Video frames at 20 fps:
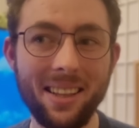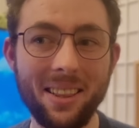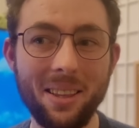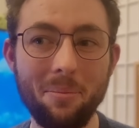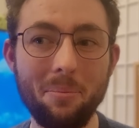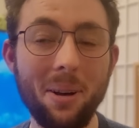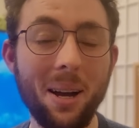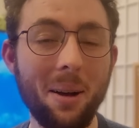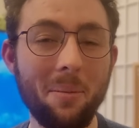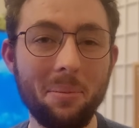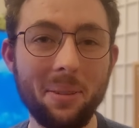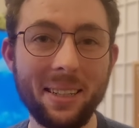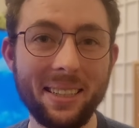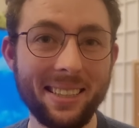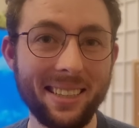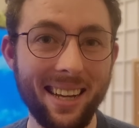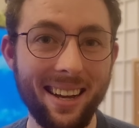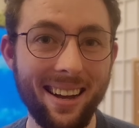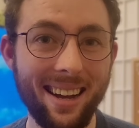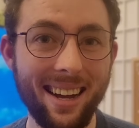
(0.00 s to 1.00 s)
the
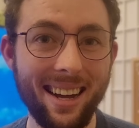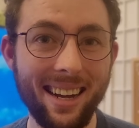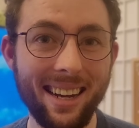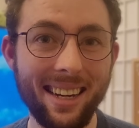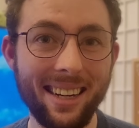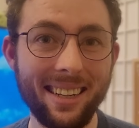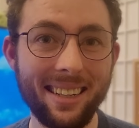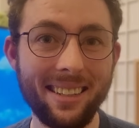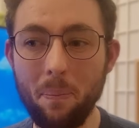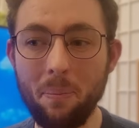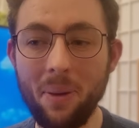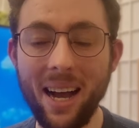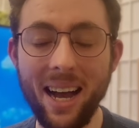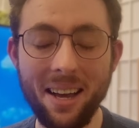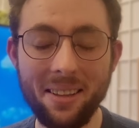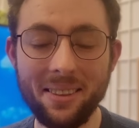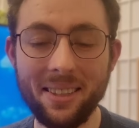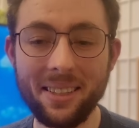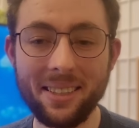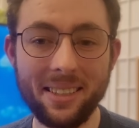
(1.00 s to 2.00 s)
public's eye. But
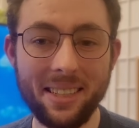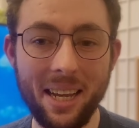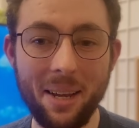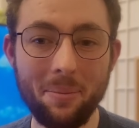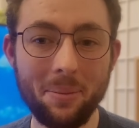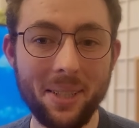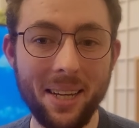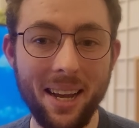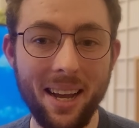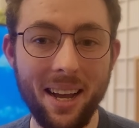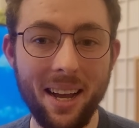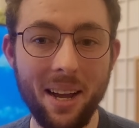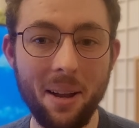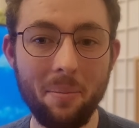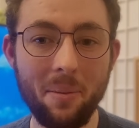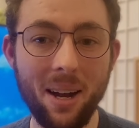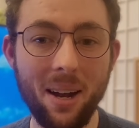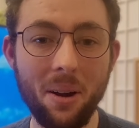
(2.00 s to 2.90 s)
at the same time,